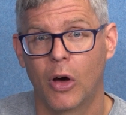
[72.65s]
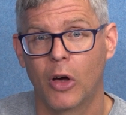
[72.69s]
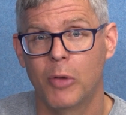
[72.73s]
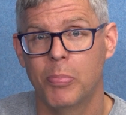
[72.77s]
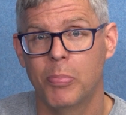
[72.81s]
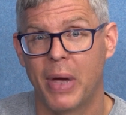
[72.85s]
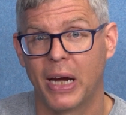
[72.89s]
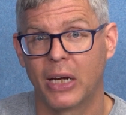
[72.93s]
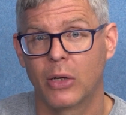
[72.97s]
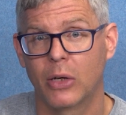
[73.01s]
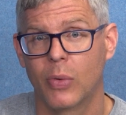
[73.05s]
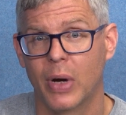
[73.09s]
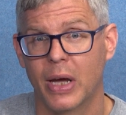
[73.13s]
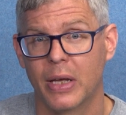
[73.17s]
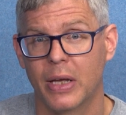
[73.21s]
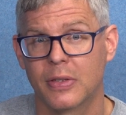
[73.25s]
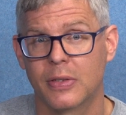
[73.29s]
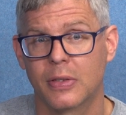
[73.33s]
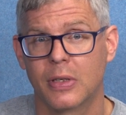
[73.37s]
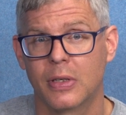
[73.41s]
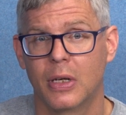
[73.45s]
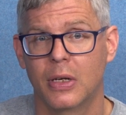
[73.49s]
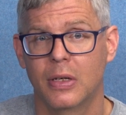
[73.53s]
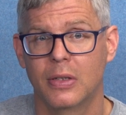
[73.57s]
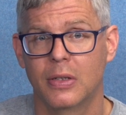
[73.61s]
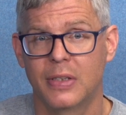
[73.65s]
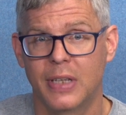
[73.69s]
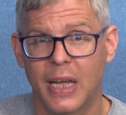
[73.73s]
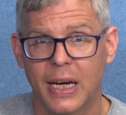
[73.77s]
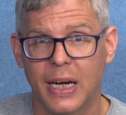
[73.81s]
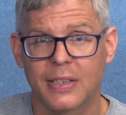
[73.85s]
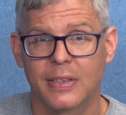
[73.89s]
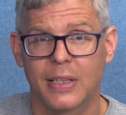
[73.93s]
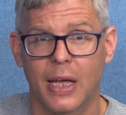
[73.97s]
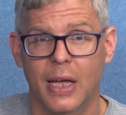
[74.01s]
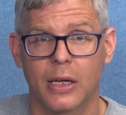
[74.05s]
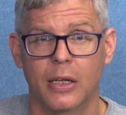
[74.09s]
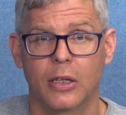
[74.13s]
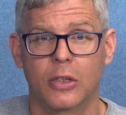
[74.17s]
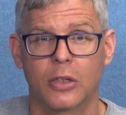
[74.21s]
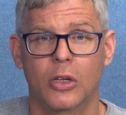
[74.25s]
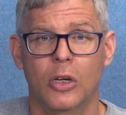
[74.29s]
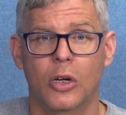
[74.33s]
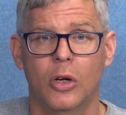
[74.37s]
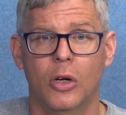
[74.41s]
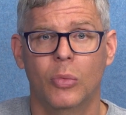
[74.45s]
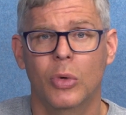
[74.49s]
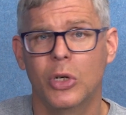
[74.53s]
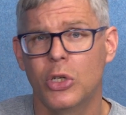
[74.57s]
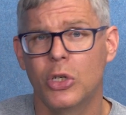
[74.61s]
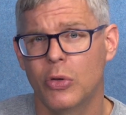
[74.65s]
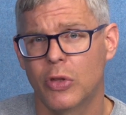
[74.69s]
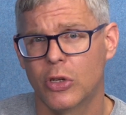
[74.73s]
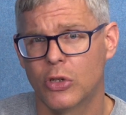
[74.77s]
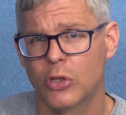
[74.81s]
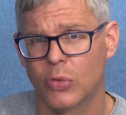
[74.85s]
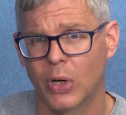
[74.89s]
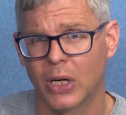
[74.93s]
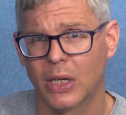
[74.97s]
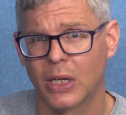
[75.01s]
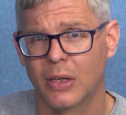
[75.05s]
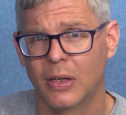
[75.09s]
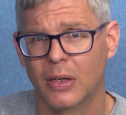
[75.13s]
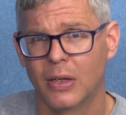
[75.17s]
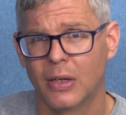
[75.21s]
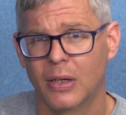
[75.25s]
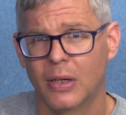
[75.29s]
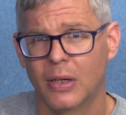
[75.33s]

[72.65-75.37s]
On macOS, TextEdit will do the trick.